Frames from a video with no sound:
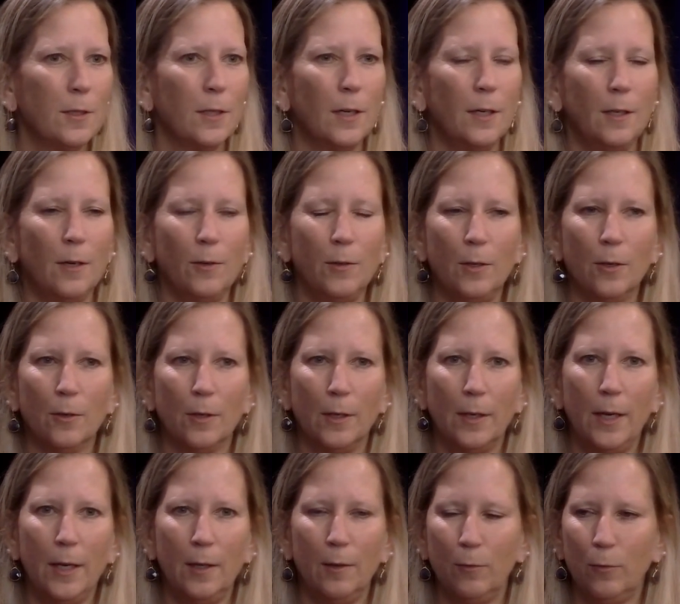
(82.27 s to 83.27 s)
and I know you're a
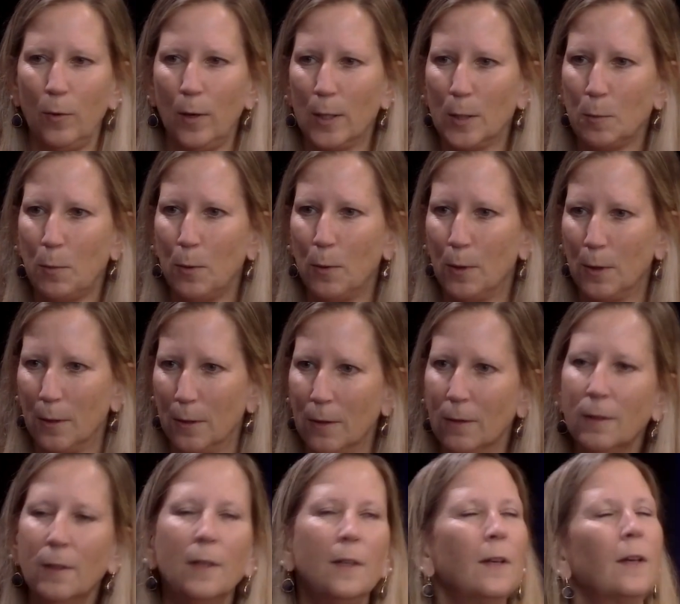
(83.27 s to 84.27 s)
native
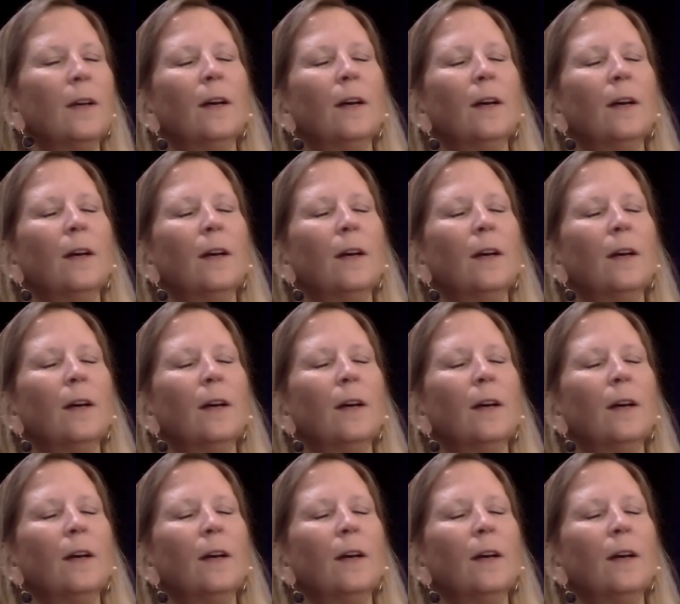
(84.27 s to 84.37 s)
Westporter,